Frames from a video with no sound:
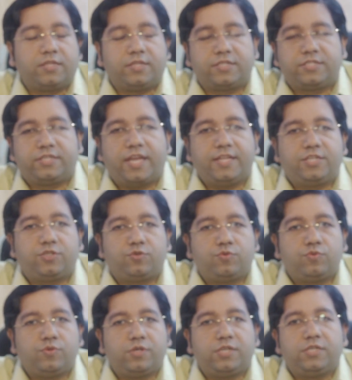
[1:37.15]
The stage
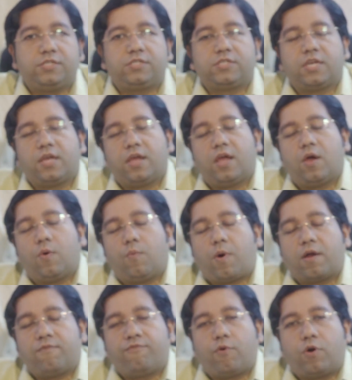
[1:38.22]
2 is
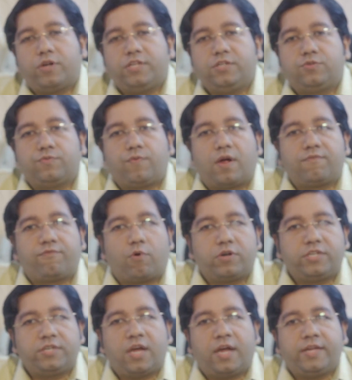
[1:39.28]
140 to
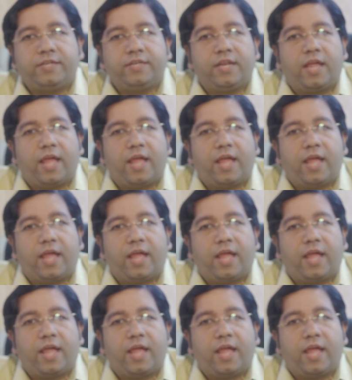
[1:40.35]
149